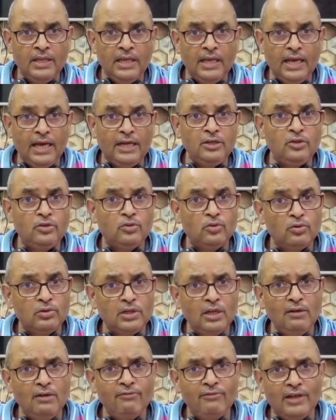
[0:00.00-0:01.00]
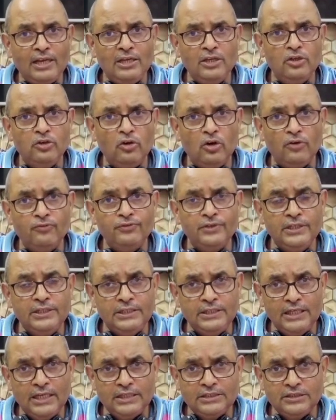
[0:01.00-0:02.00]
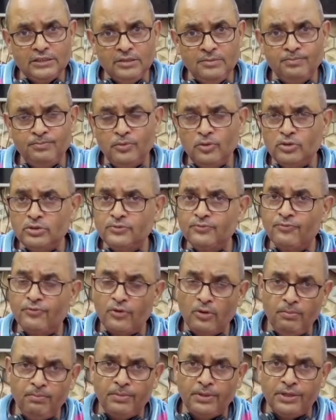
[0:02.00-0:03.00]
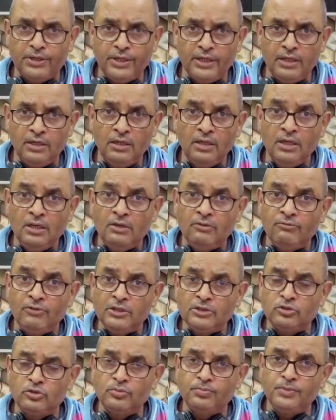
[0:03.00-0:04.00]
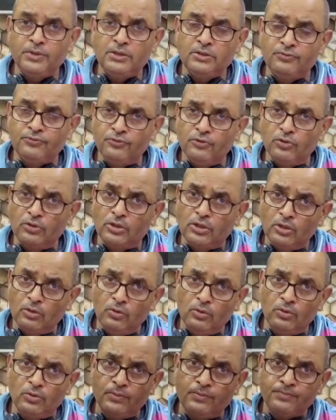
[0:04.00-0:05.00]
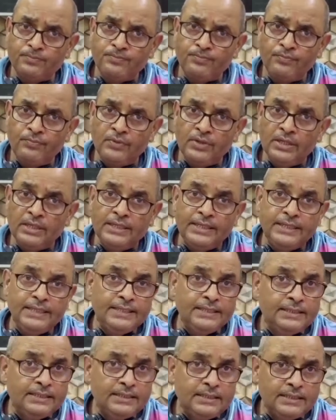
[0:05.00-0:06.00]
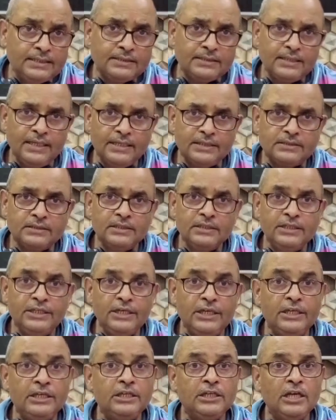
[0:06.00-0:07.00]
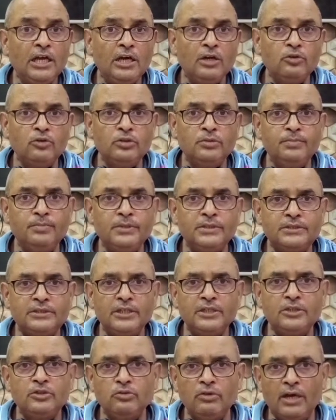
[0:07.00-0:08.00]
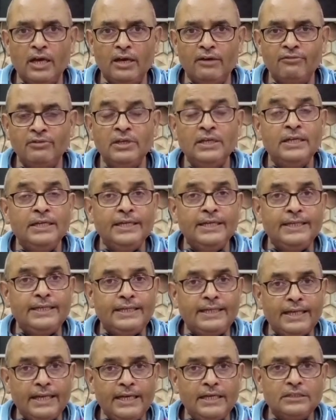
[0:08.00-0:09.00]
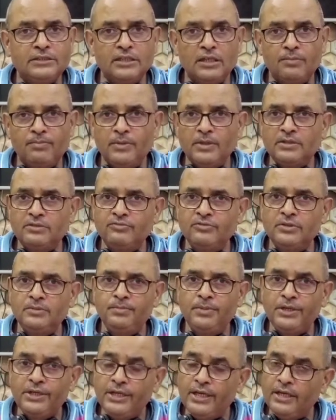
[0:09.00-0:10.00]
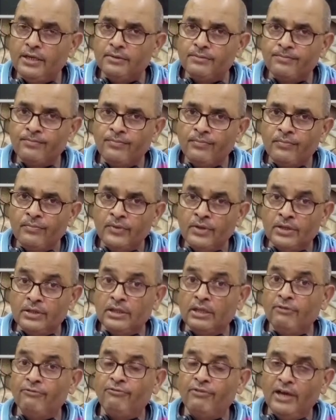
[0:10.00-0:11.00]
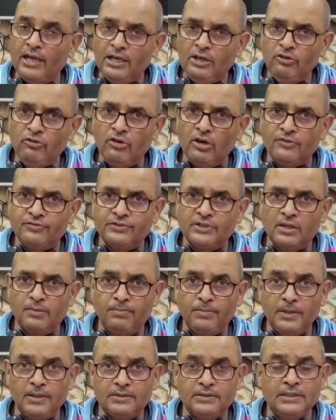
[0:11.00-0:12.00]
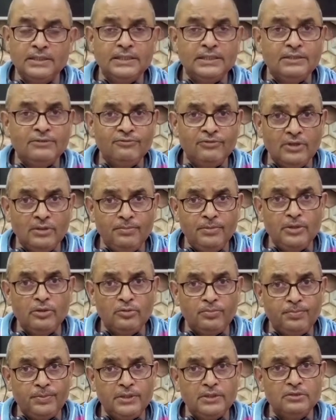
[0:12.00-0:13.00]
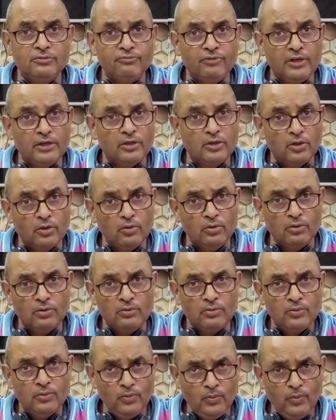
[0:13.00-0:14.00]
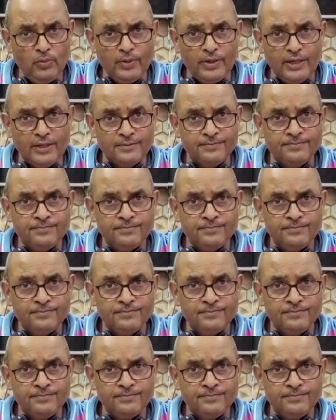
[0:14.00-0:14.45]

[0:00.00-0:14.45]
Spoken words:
and total value of India's imports from Britain was rupees 4 crore. In this case, India would be said to have a trade surplus with Britain. The value of surplus will be rupees 1 crore. Okay.